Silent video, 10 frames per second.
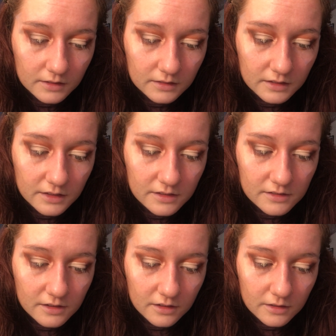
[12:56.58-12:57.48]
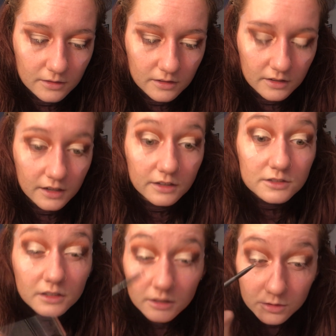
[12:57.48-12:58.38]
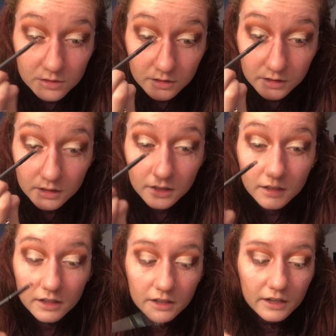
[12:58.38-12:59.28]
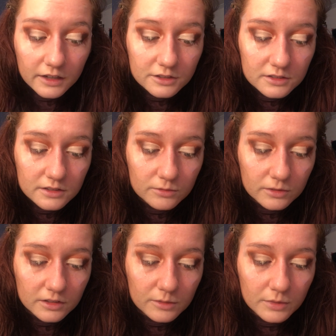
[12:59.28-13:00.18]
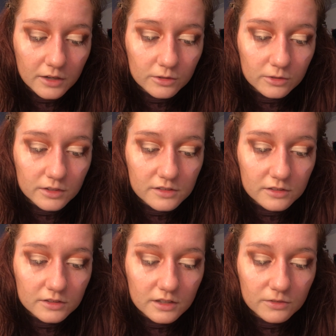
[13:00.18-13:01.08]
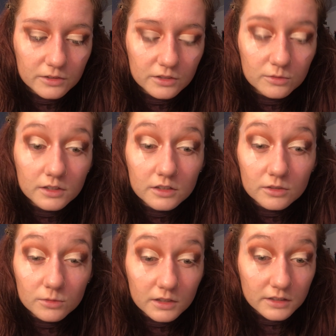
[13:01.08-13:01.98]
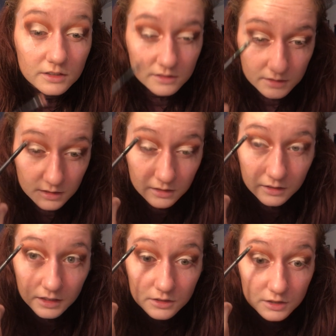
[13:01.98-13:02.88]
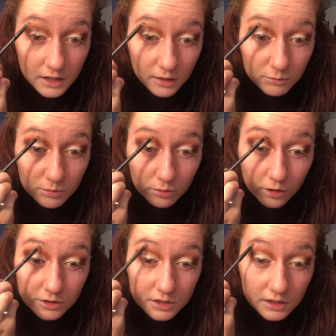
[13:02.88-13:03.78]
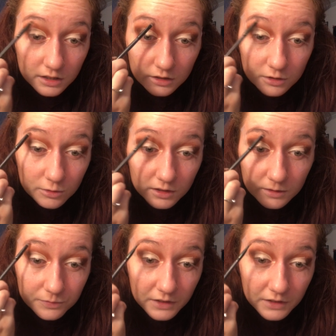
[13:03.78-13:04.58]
These eyeshadows are actually really powdery, so you definitely don't want to do what I just did and like jab the brush into it.